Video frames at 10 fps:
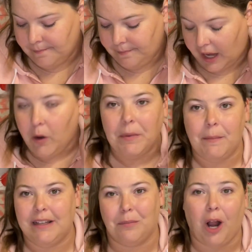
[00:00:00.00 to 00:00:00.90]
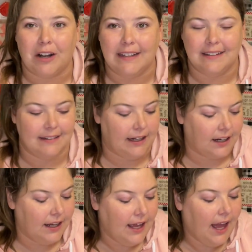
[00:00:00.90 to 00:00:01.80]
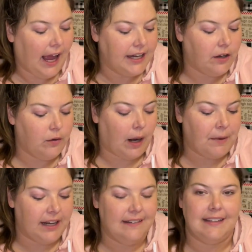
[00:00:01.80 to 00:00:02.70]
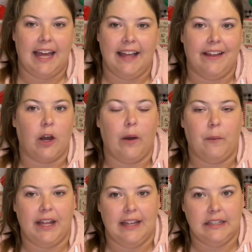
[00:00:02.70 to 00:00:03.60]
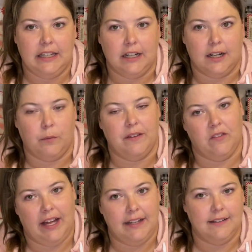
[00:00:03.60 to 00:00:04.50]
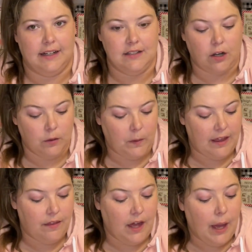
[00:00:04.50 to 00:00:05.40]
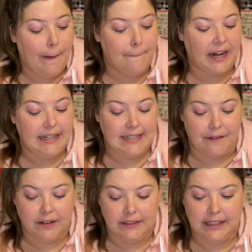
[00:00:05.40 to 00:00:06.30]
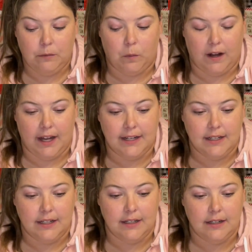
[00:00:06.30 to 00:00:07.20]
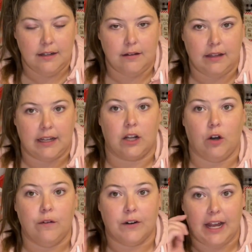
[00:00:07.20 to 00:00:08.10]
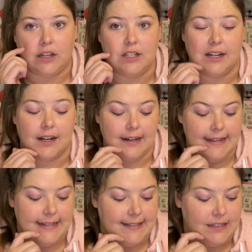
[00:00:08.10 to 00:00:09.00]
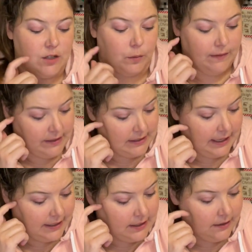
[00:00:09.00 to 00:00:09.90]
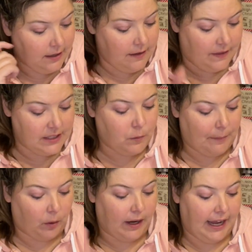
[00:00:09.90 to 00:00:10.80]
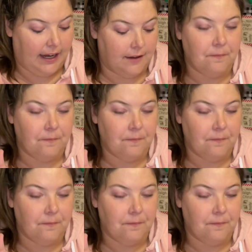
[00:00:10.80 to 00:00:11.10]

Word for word: I know I'm going to make some progress this year. I don't, I'm not going to say like, oh, I want to end the year with less than I started with, but I definitely want like a goal for next year is to revisit this WIP parade